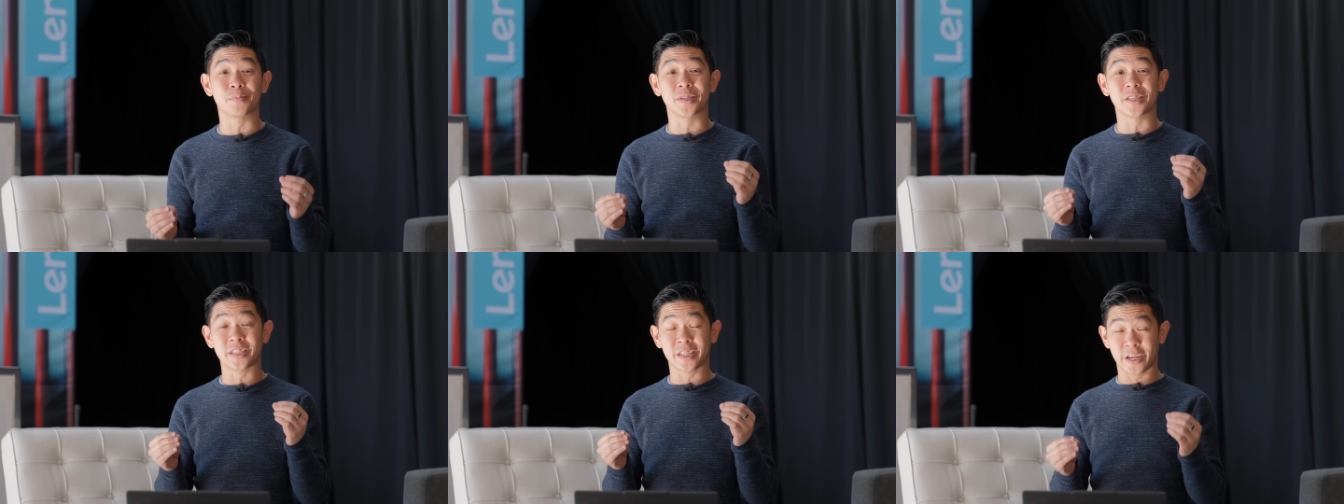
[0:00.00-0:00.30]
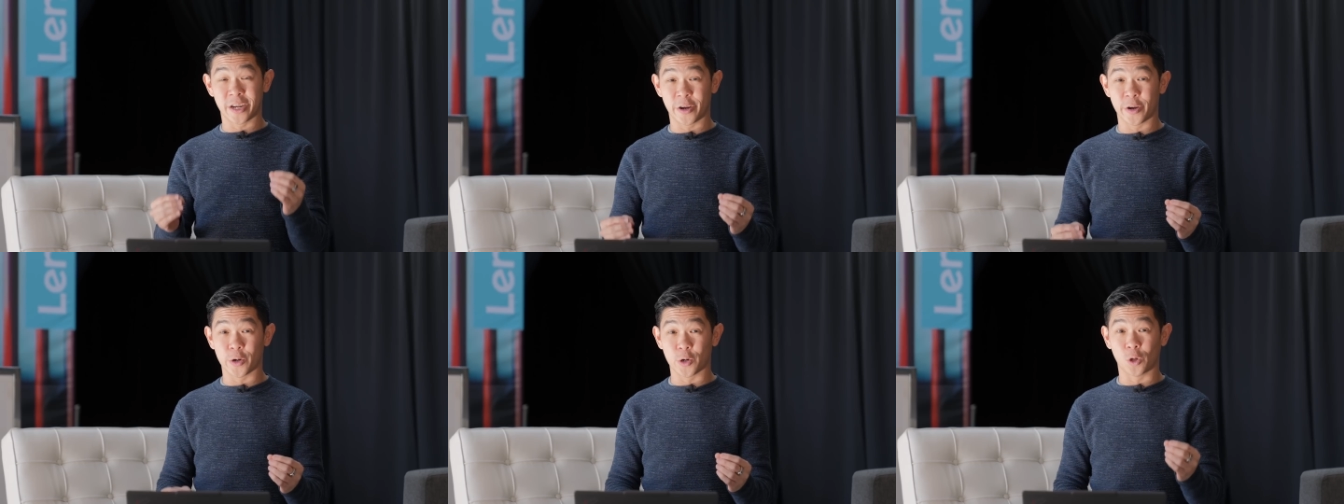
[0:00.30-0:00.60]

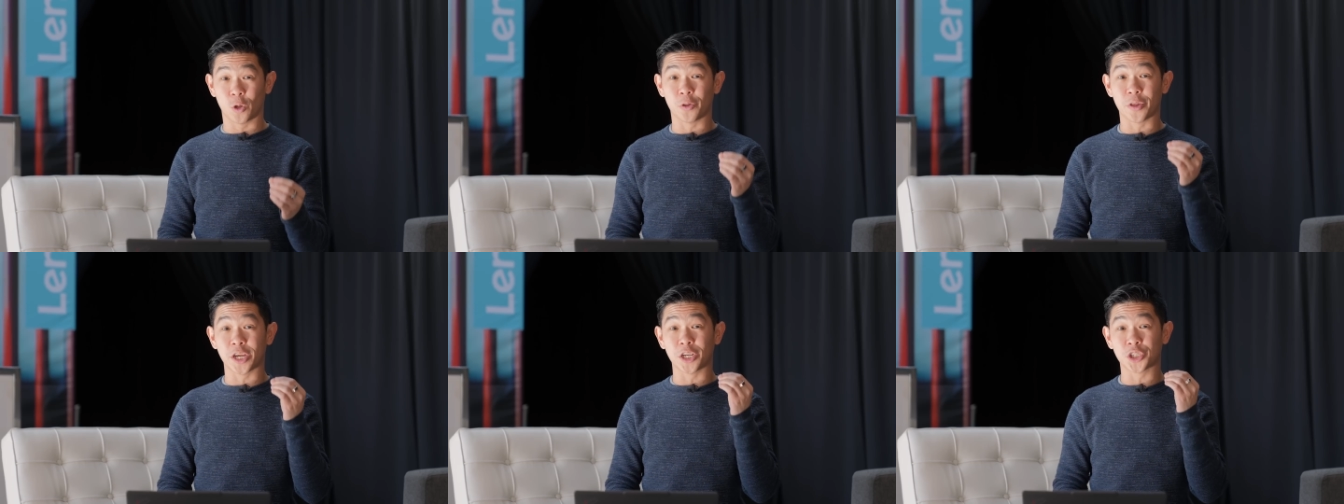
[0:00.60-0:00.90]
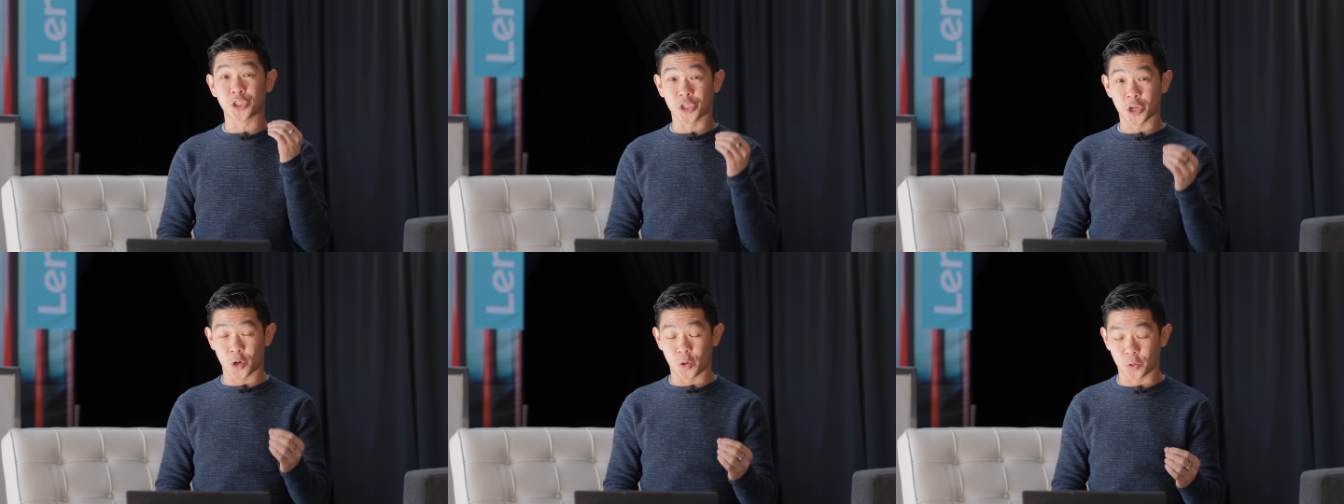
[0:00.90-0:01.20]
material they
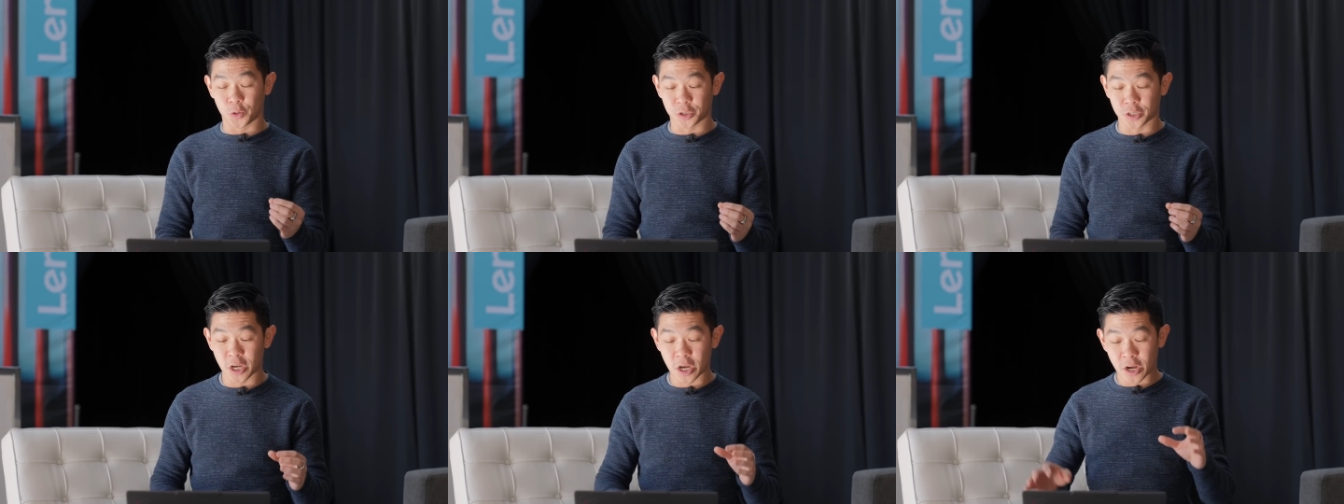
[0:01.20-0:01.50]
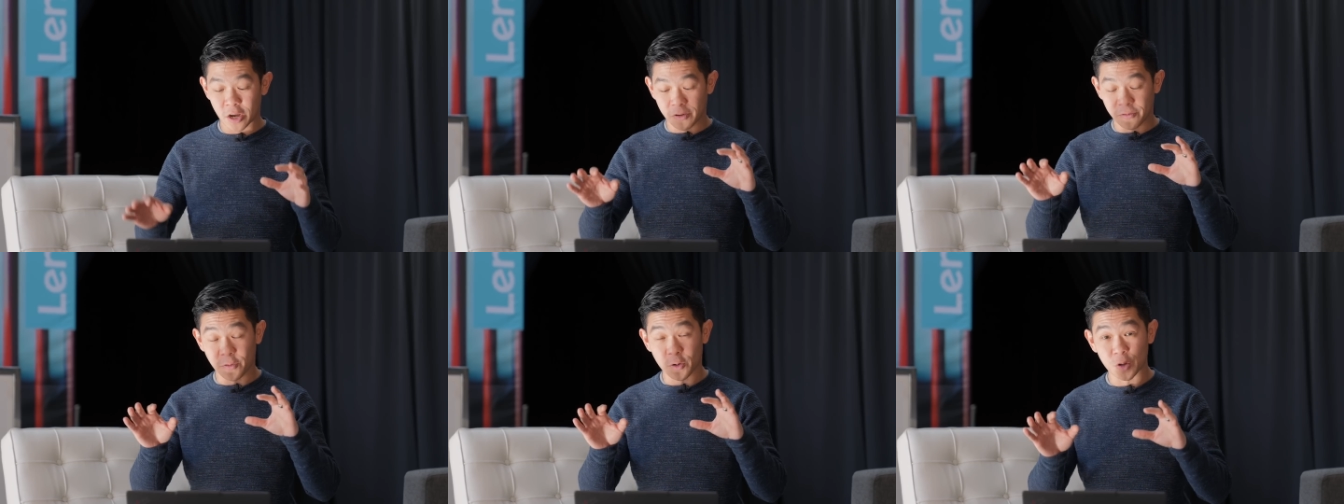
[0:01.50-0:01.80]
chose
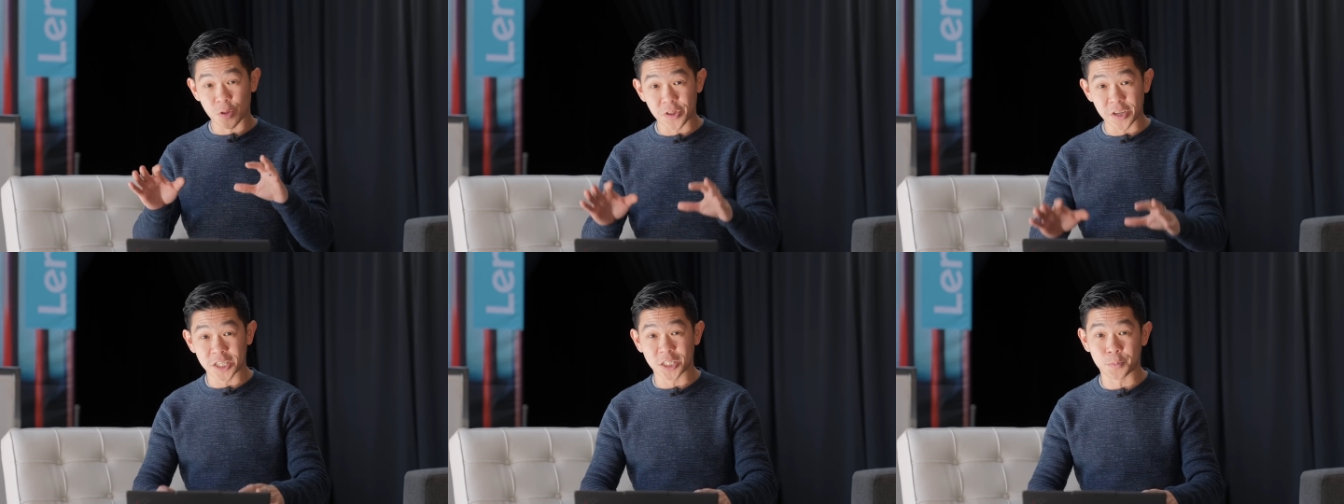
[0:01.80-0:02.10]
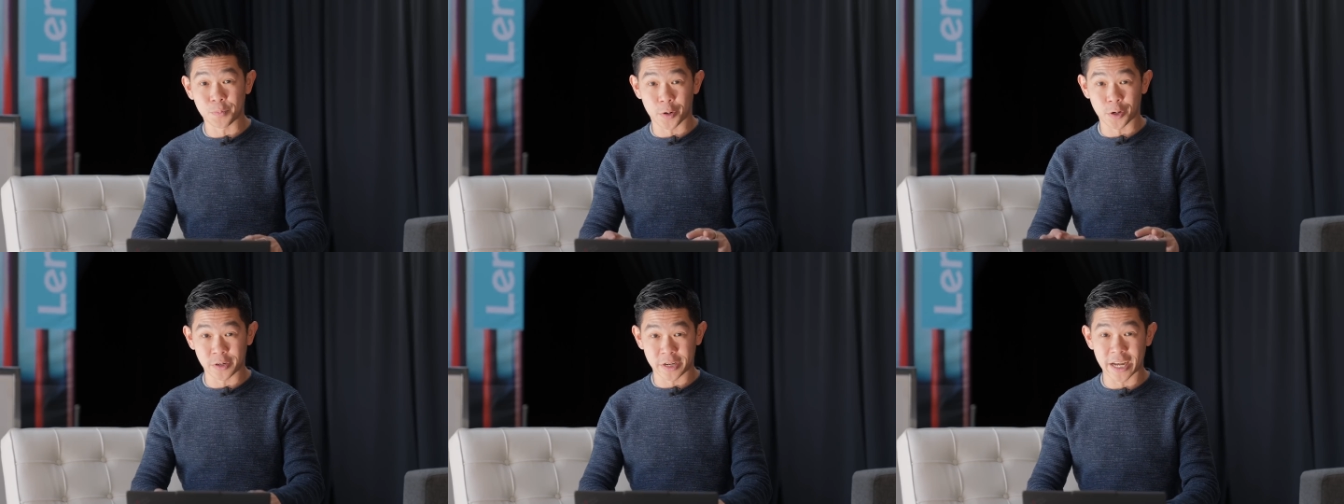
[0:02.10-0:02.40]
for
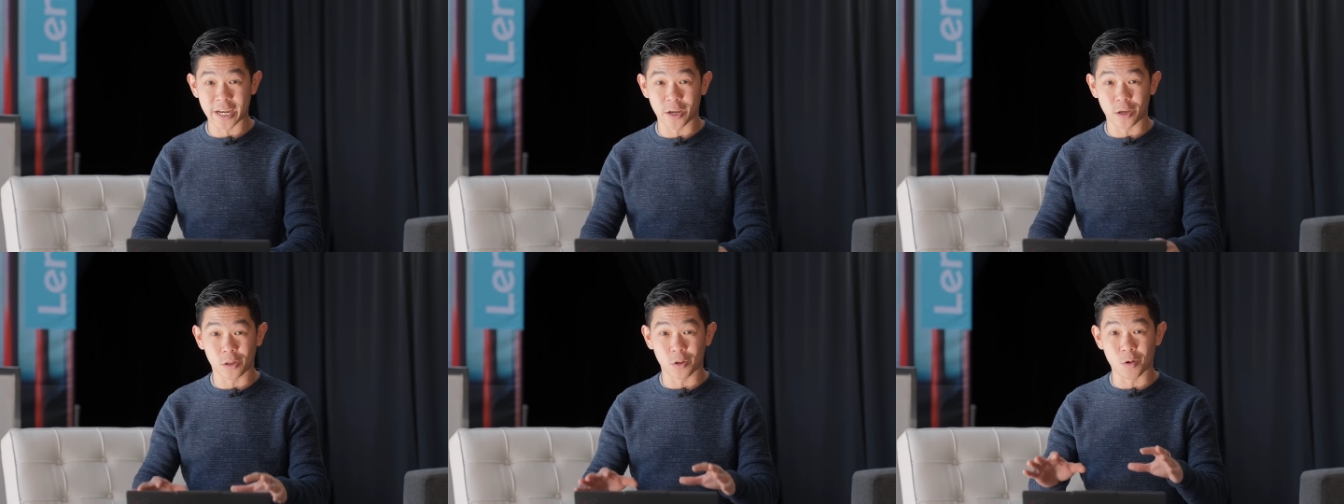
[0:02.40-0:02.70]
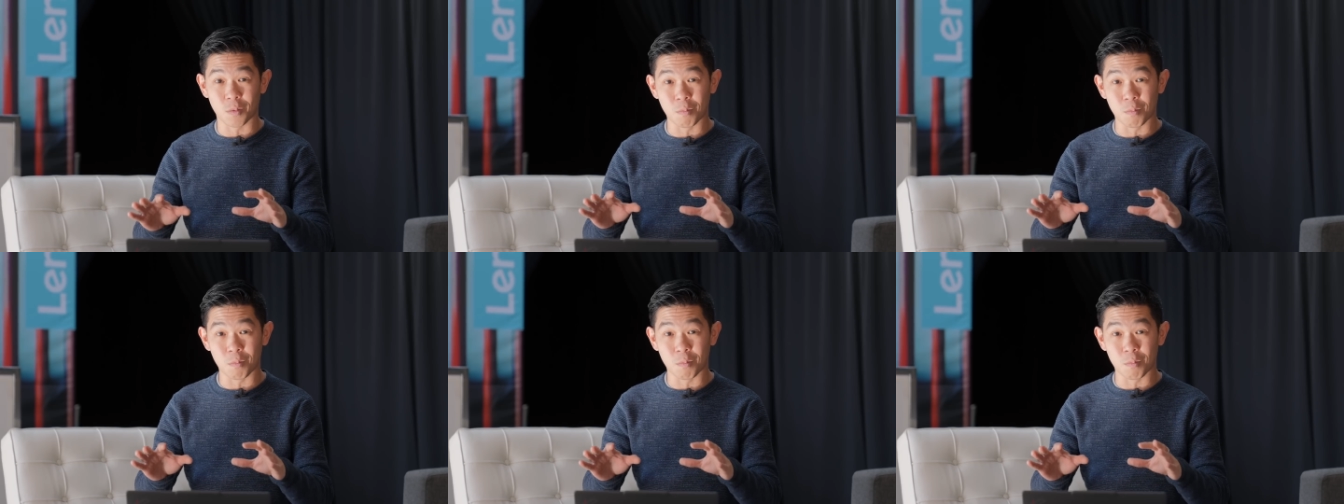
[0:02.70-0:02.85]
this particular